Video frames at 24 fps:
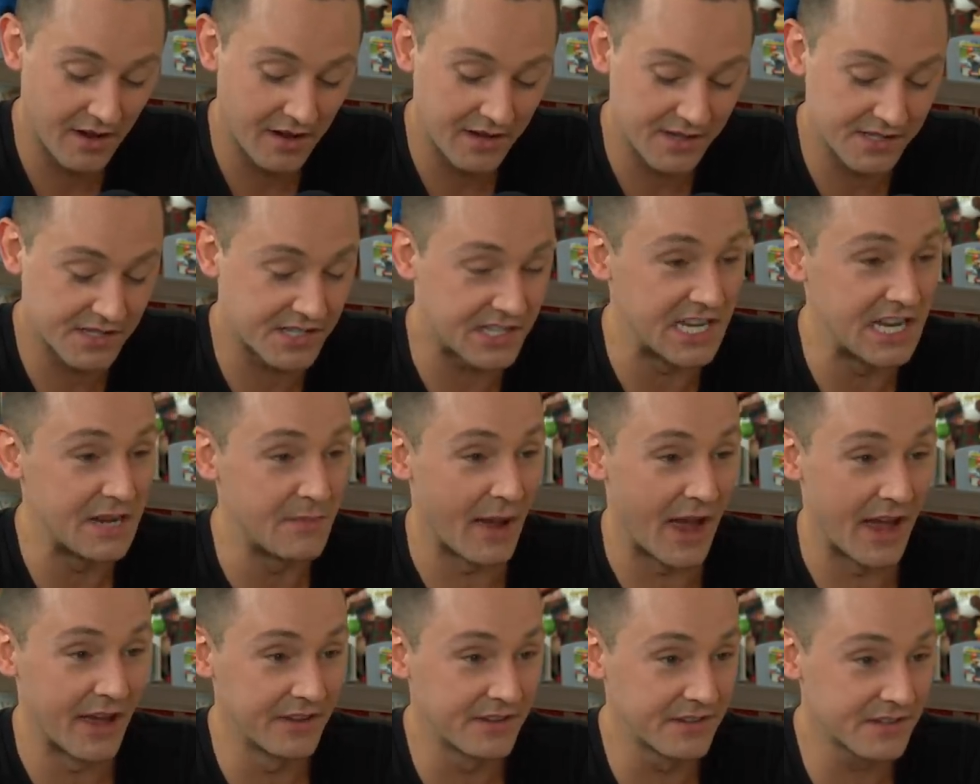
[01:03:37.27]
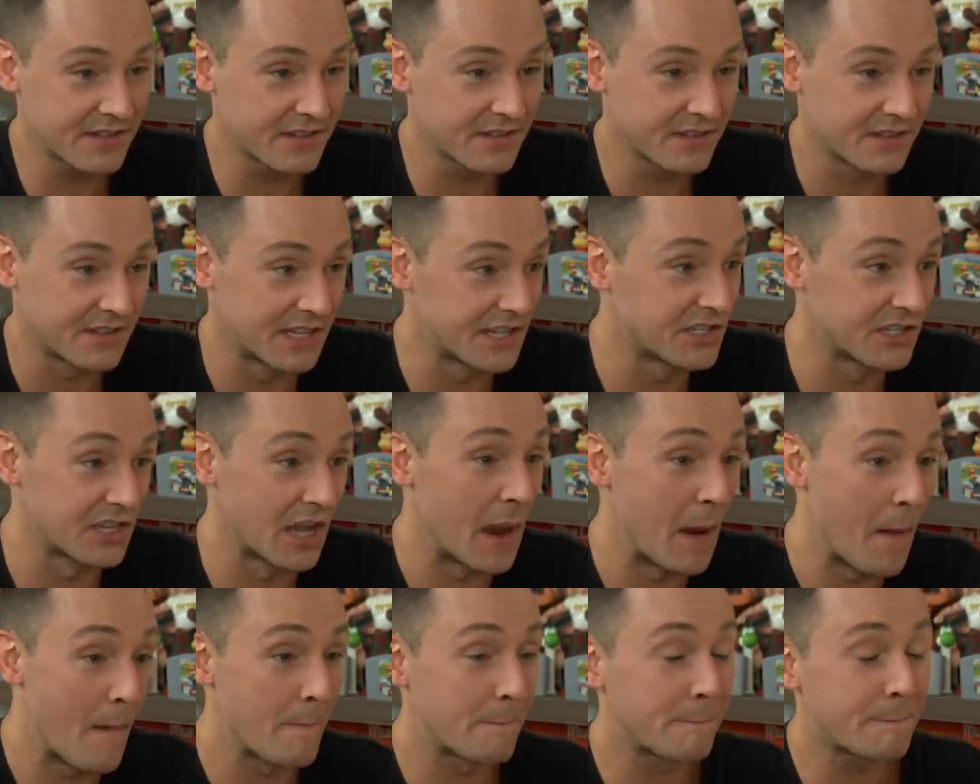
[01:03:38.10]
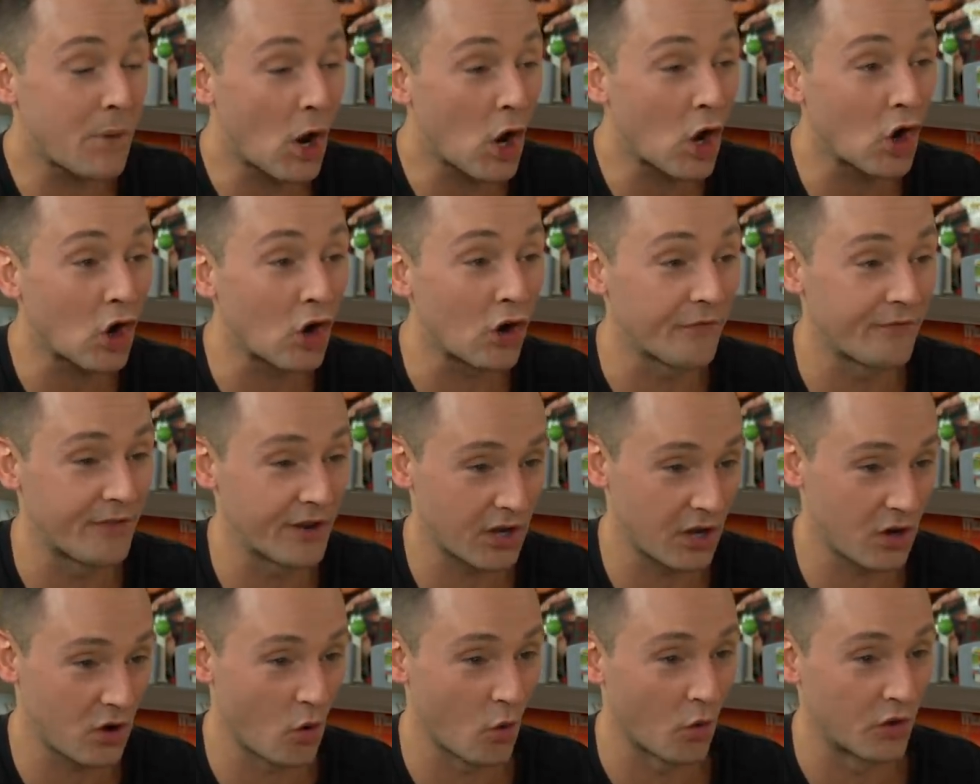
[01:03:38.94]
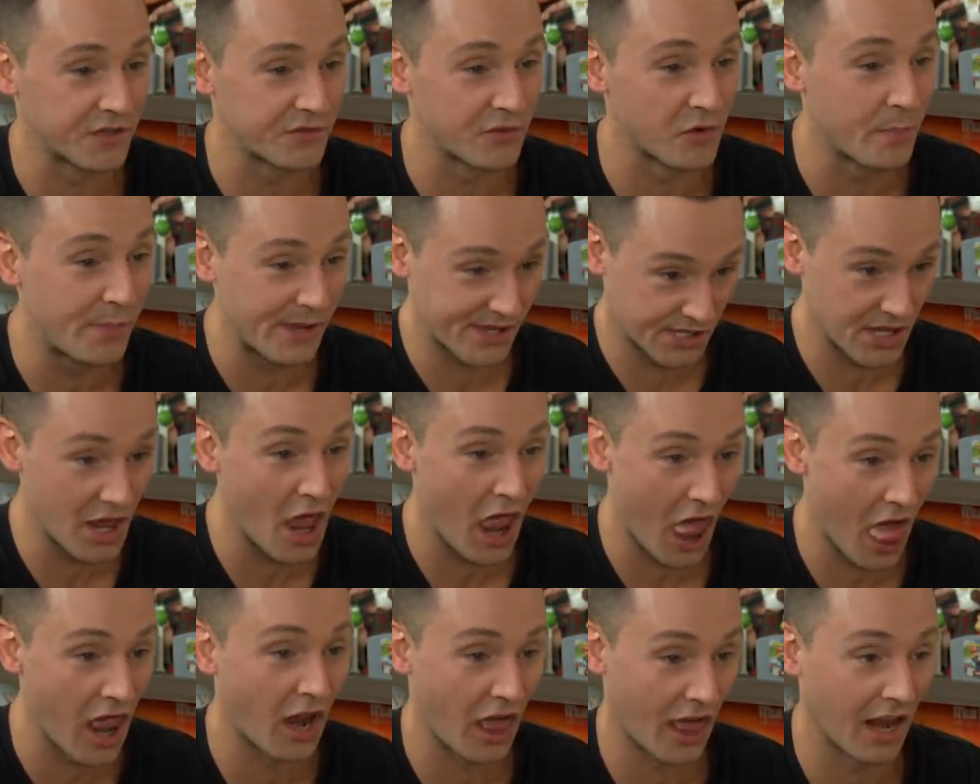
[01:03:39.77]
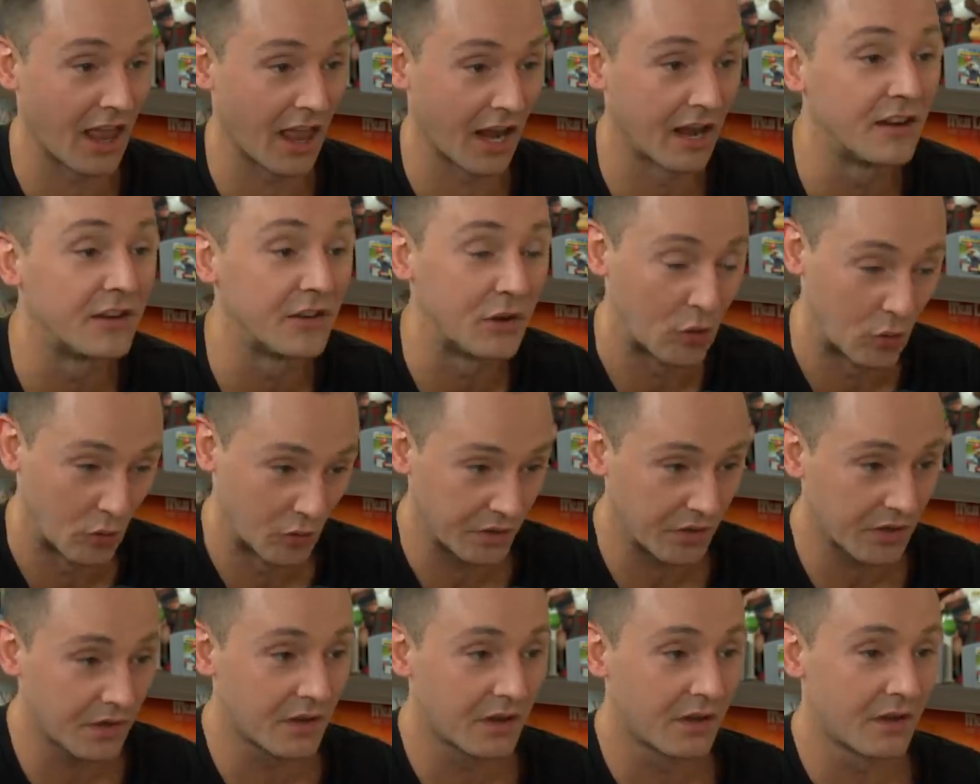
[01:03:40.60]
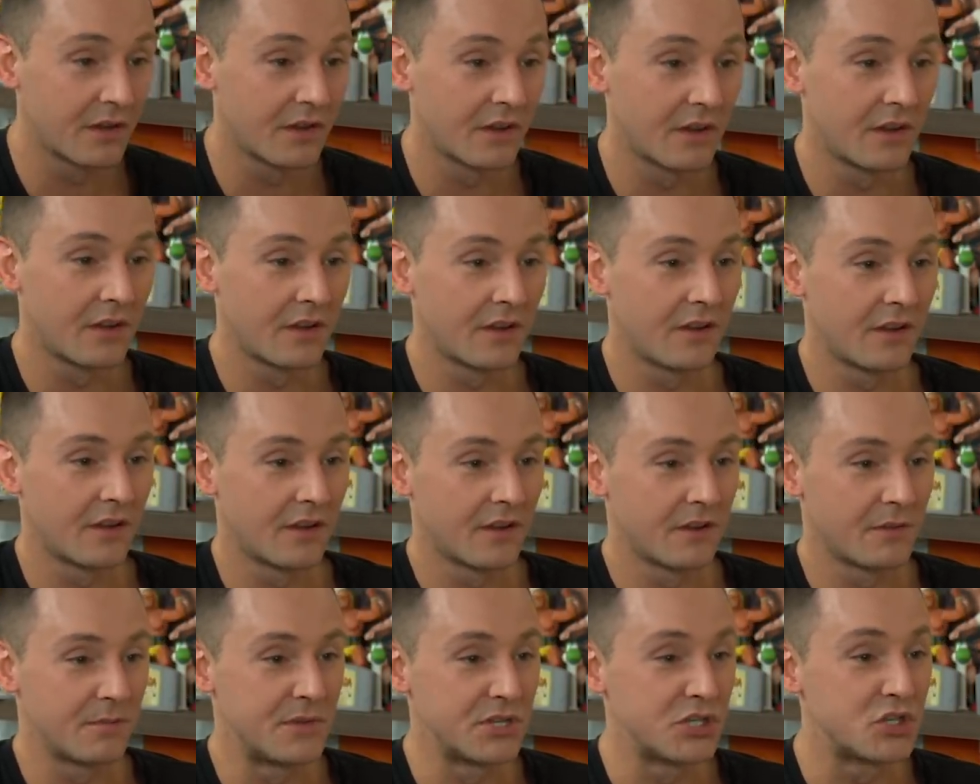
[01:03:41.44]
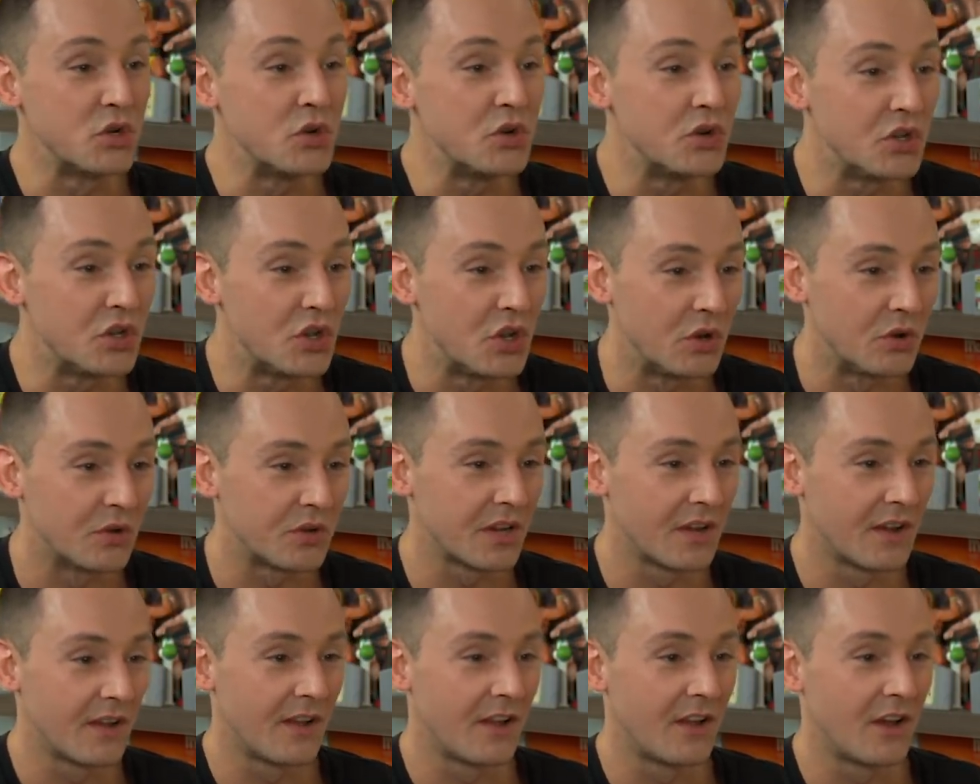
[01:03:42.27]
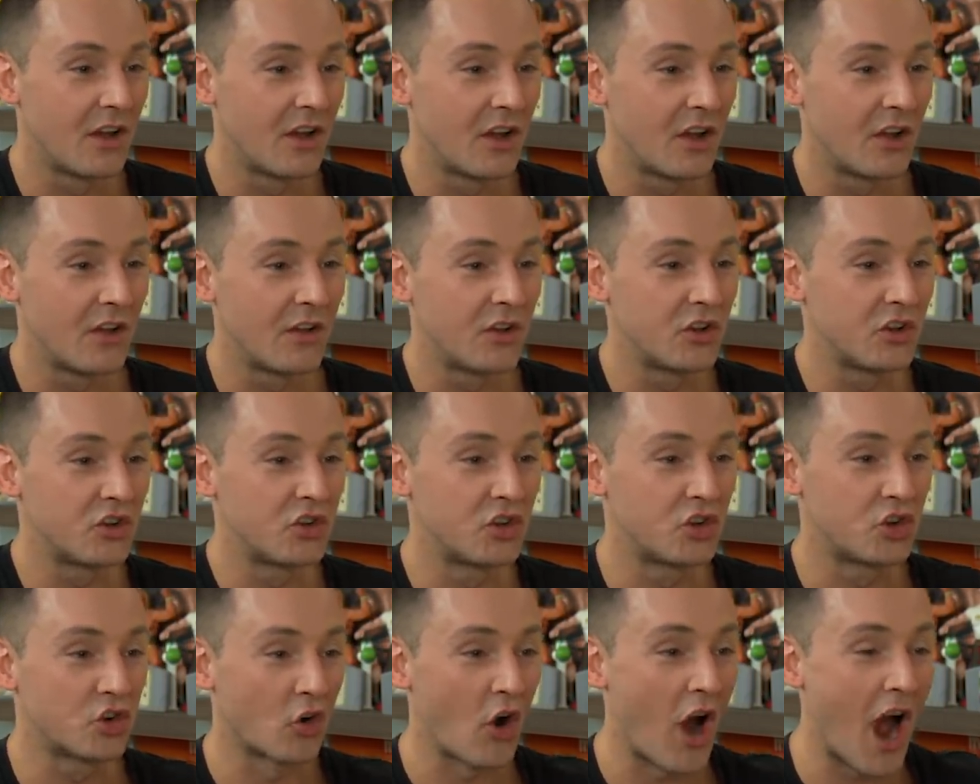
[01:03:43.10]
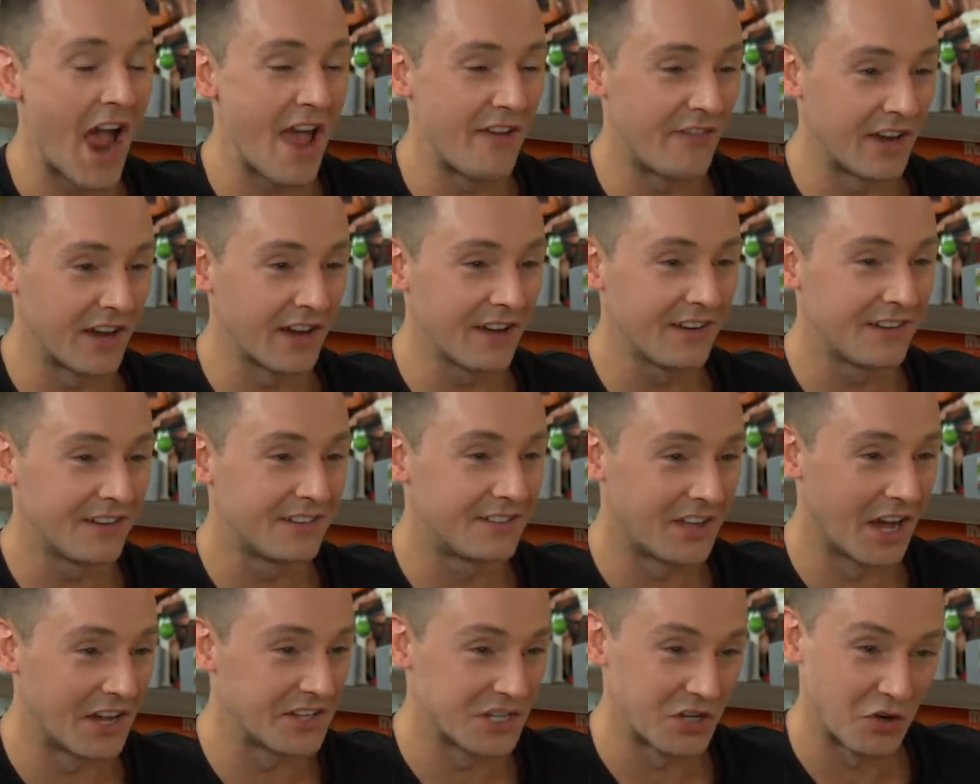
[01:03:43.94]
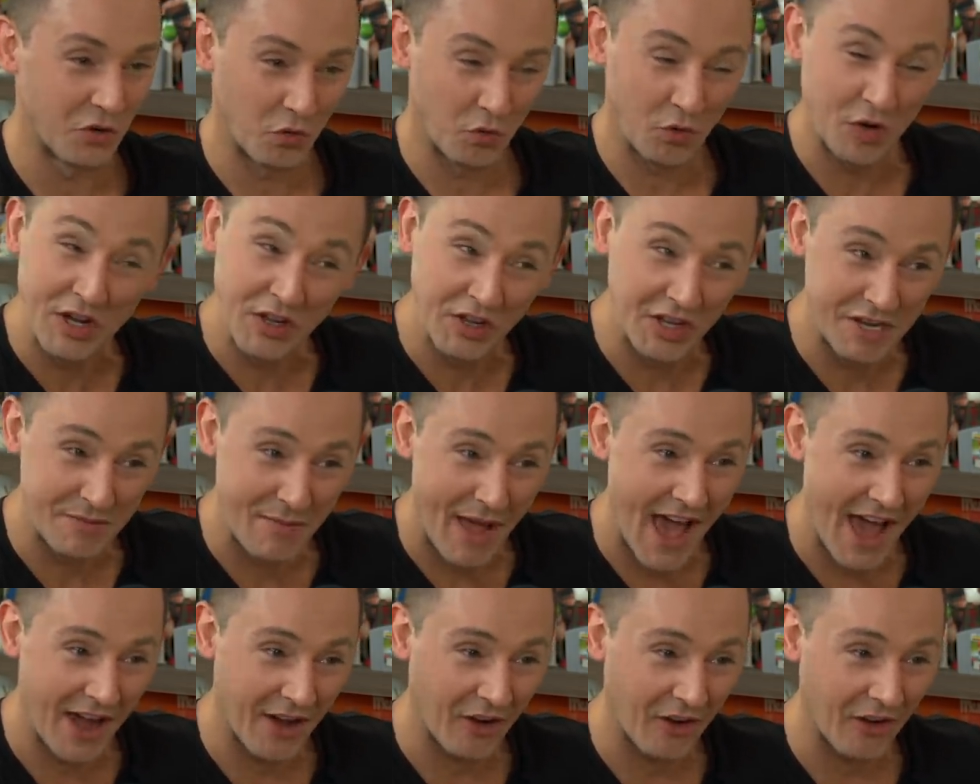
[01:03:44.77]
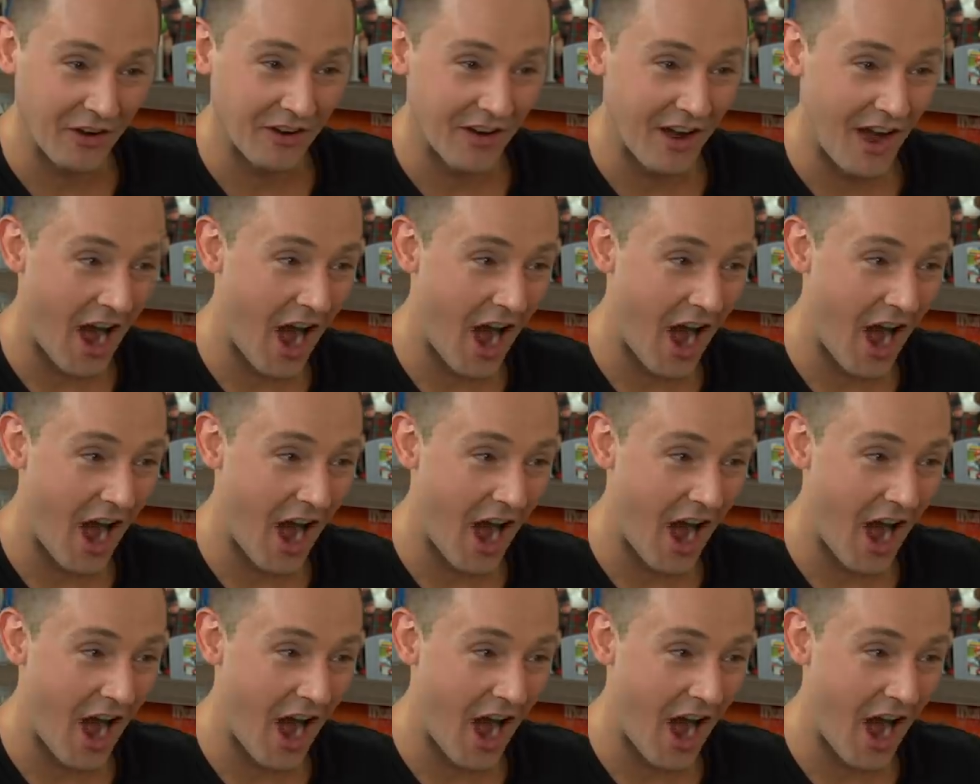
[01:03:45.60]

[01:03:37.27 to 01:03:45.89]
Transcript: Seabez. This is a perfect course for Bezuidenhout. Bezuidenhout. Yeah, just to go nine under. Driving doesn't really matter.